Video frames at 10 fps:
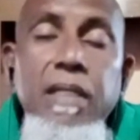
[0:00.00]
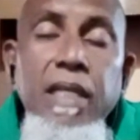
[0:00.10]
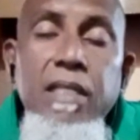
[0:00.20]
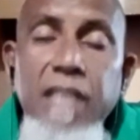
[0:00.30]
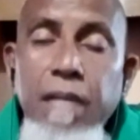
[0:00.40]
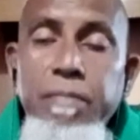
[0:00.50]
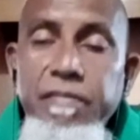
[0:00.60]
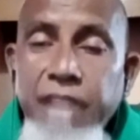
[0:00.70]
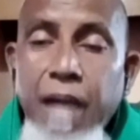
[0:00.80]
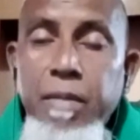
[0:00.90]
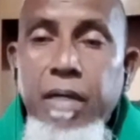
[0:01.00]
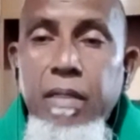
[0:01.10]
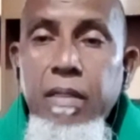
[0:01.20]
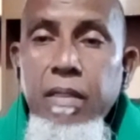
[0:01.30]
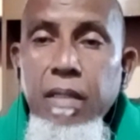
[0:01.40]
things help the farmer
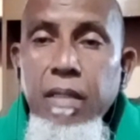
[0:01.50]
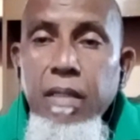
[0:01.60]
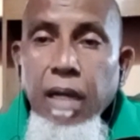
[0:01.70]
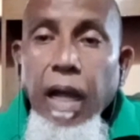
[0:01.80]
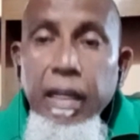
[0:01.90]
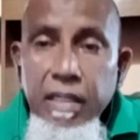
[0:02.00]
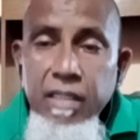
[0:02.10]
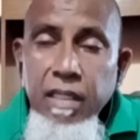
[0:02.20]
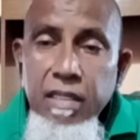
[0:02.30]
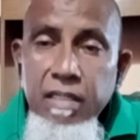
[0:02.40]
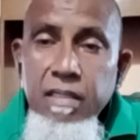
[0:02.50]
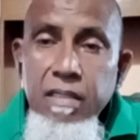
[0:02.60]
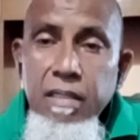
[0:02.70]
and the citizens?